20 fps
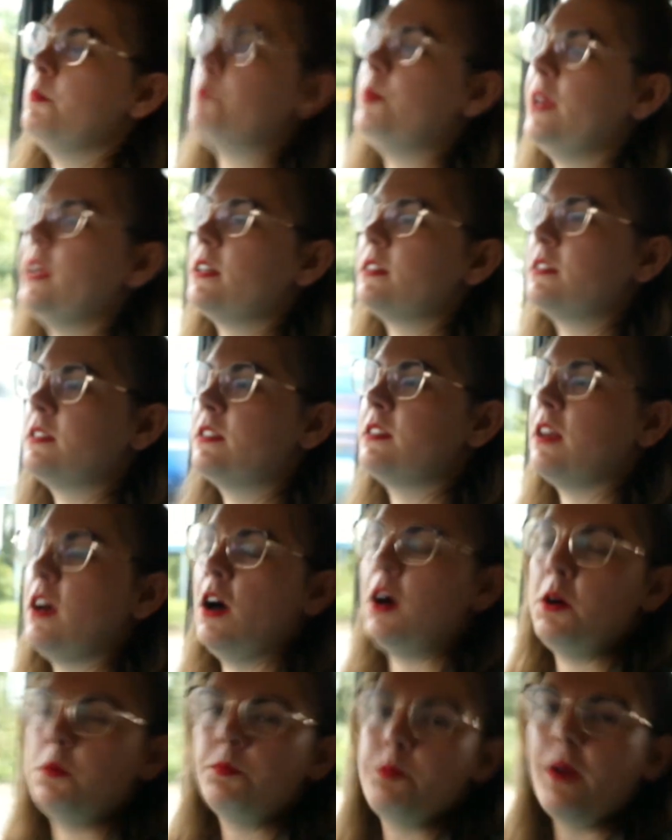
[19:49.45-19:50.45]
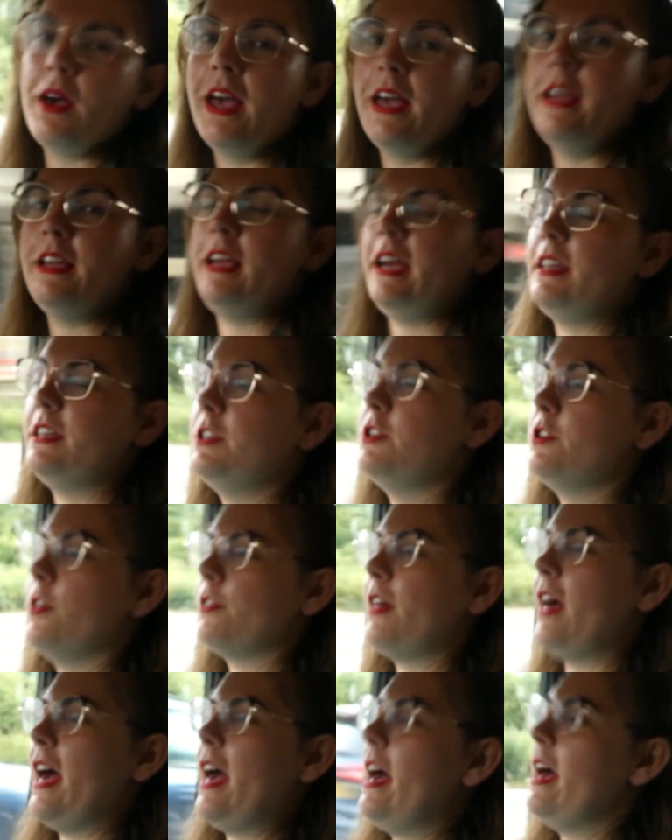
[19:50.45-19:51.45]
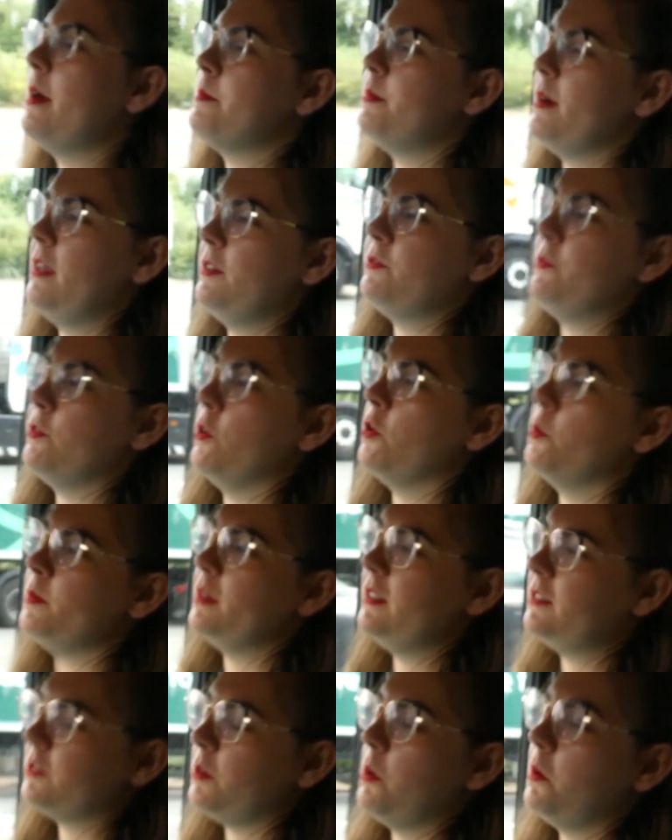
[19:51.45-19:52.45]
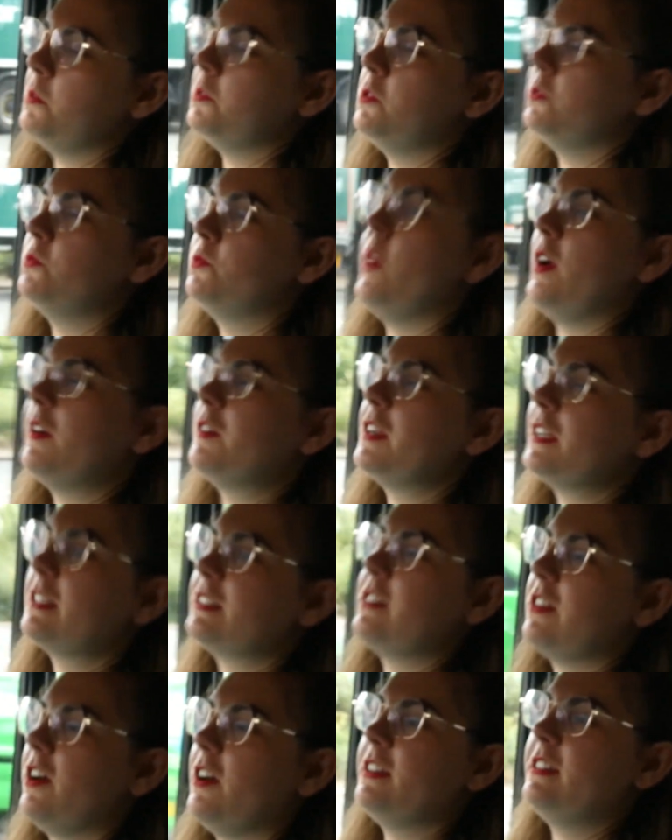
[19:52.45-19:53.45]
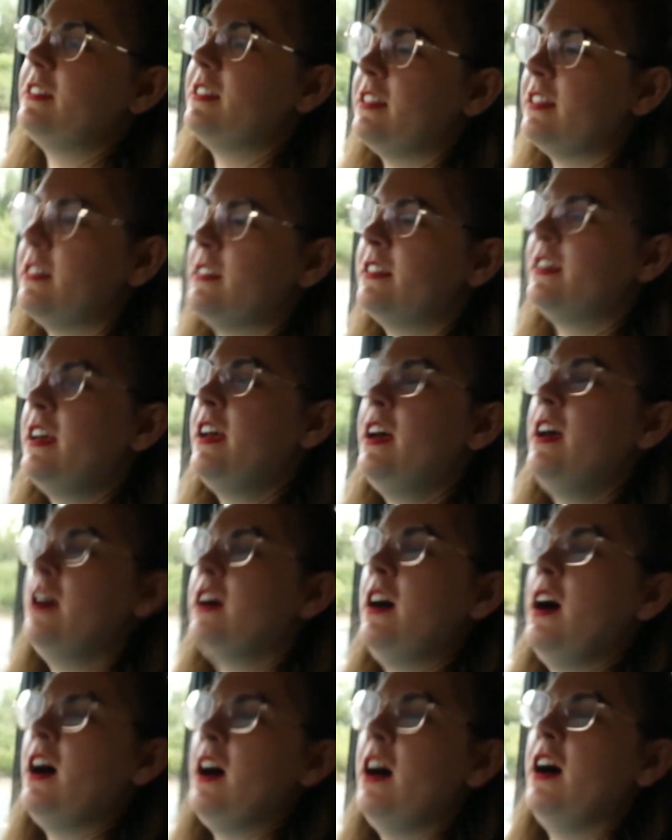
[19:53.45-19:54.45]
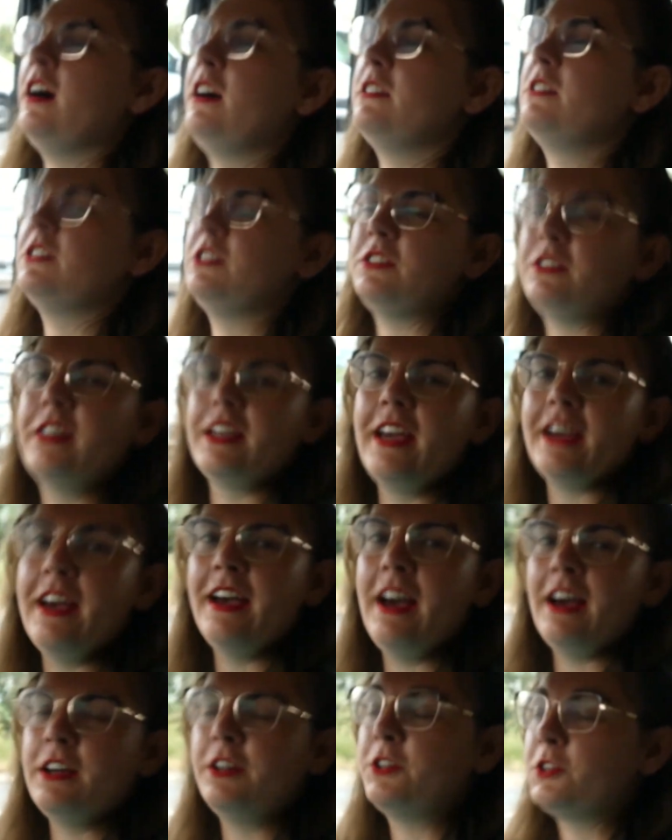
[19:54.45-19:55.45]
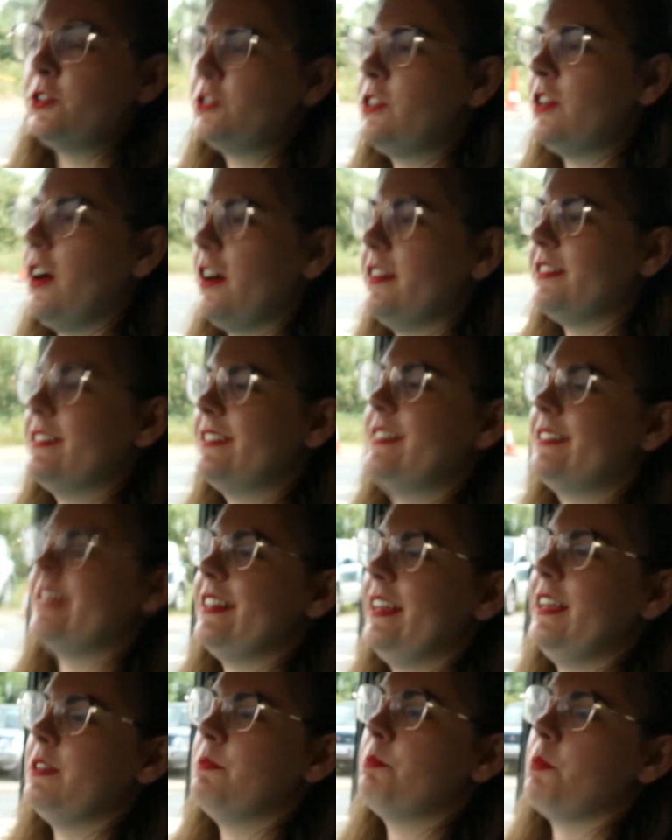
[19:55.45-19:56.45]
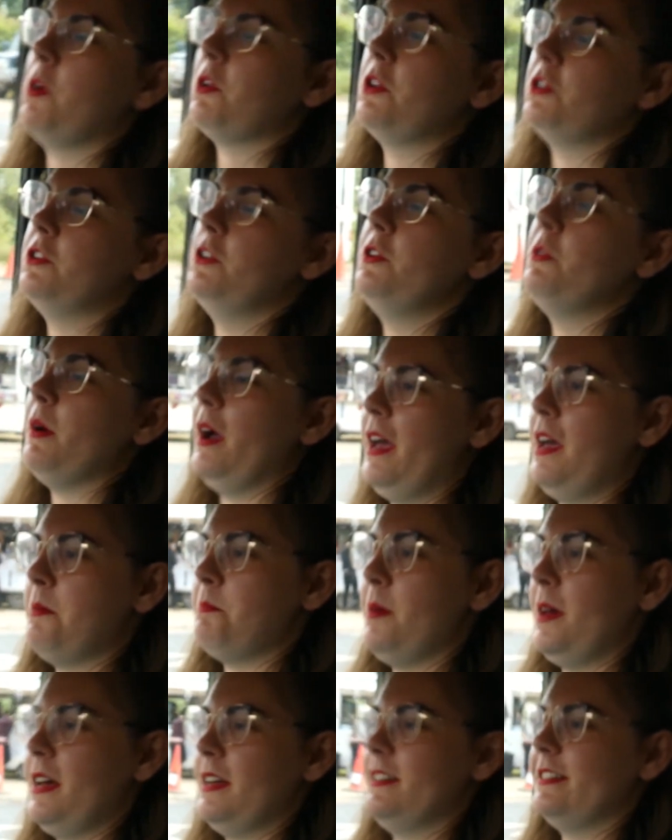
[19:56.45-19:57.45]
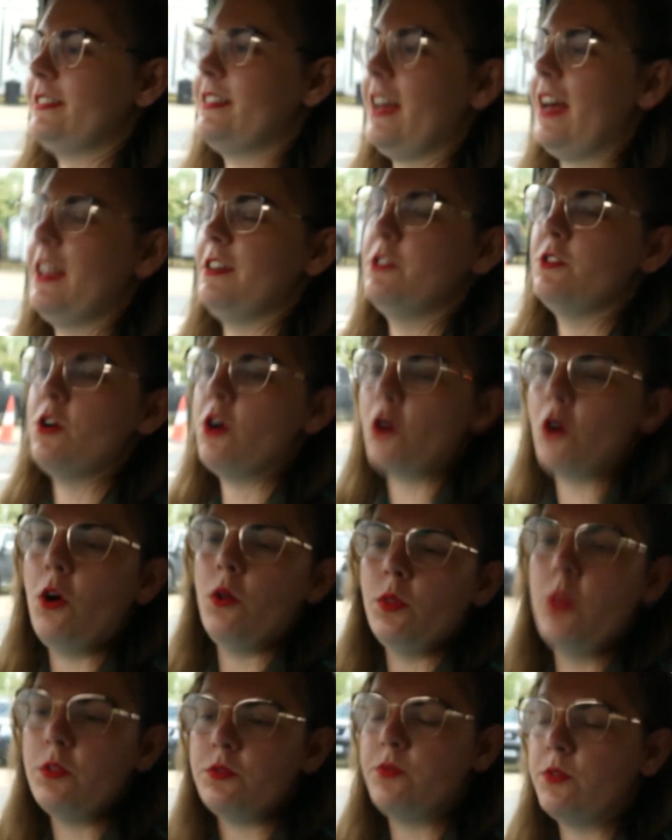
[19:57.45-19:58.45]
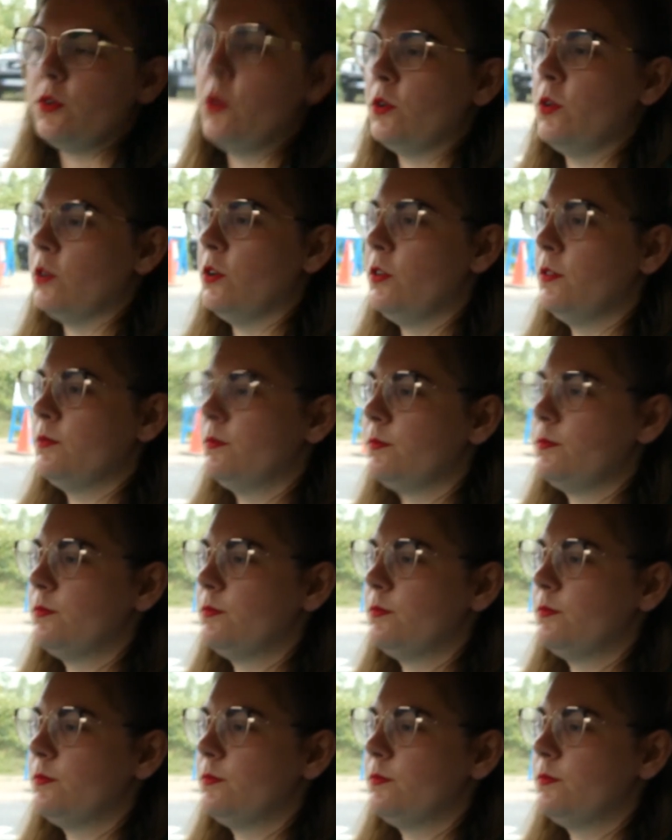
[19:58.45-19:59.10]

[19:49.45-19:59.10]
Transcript: picked up another airbed for me, so I was very excited to get a good night's sleep on a new airbed and not on the floor.